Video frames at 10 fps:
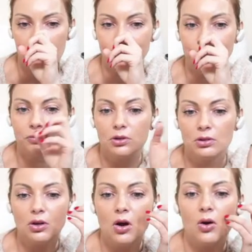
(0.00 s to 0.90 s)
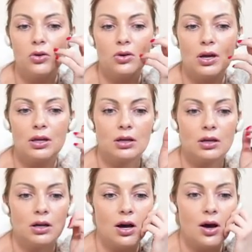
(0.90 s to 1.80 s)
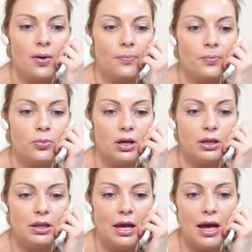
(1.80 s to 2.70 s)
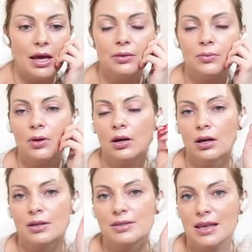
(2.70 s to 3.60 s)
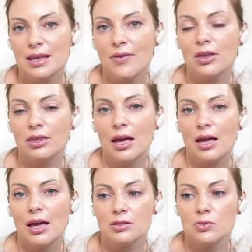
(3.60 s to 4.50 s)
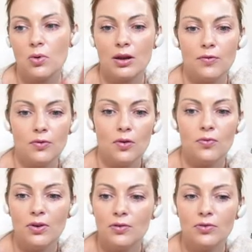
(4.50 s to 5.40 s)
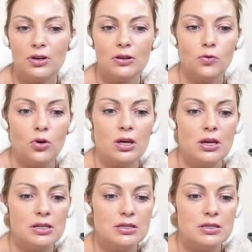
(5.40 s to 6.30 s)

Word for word: um, control, you can um, put it and uh, save it as one of your favorite for